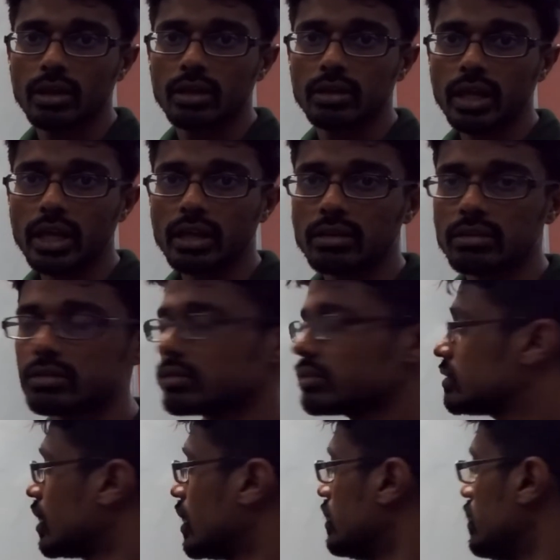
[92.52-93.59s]
next,
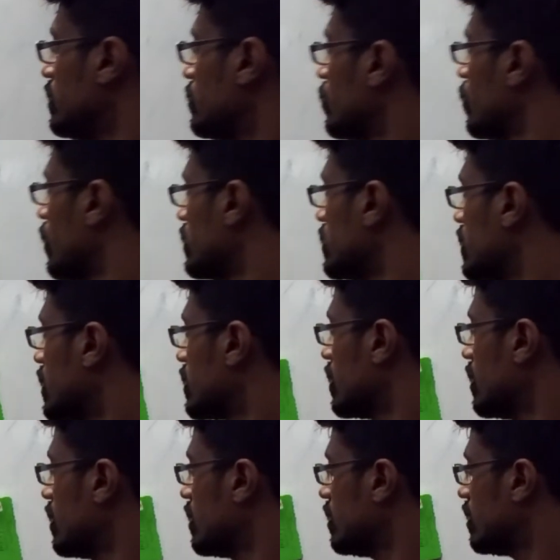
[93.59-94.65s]
I need to go and get
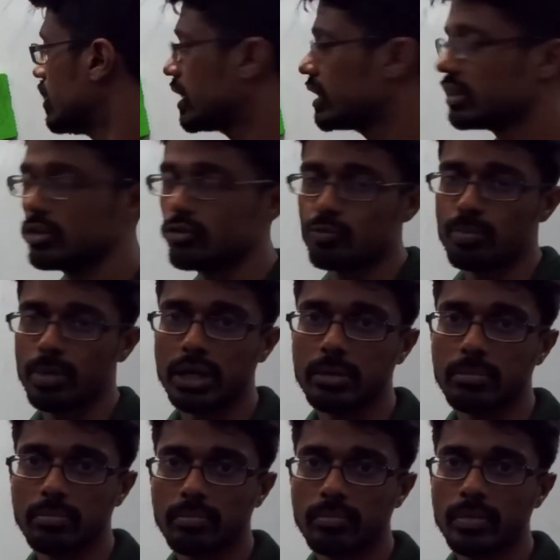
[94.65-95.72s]
the negative part.
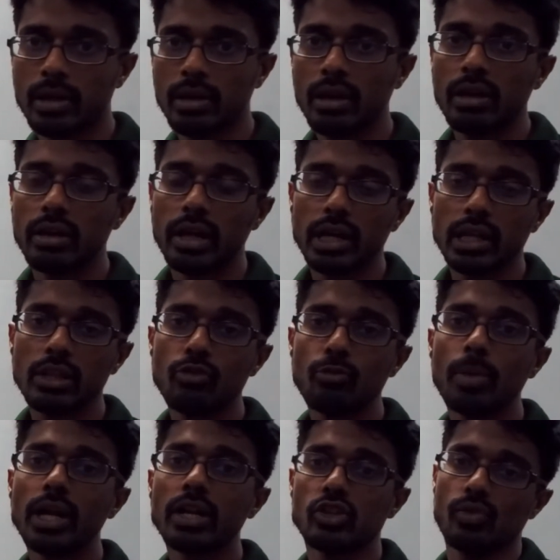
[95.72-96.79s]
Negative
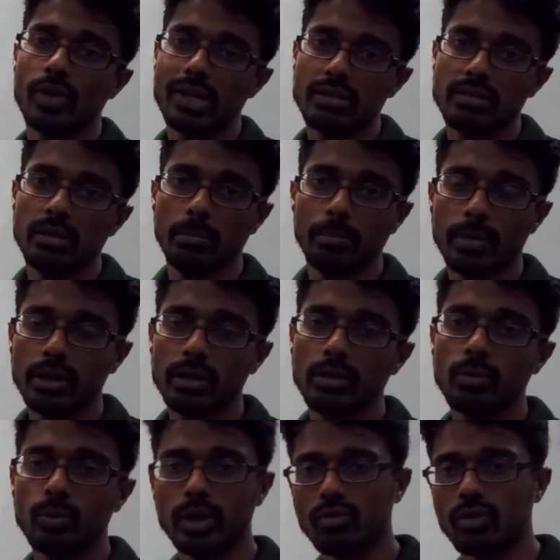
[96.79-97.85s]
part is very simple.
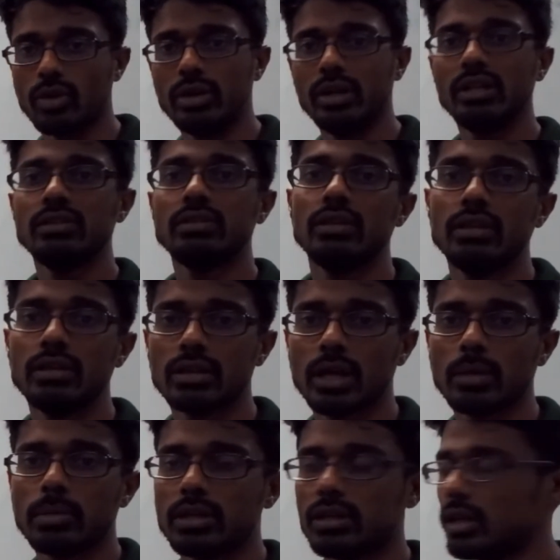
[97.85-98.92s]
We have already seen
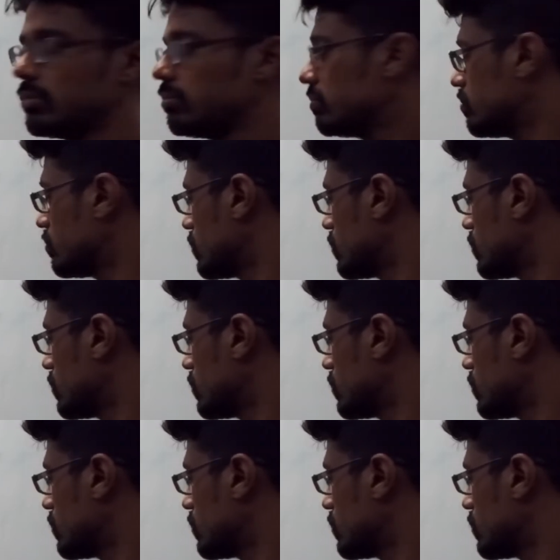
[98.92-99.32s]
time and time.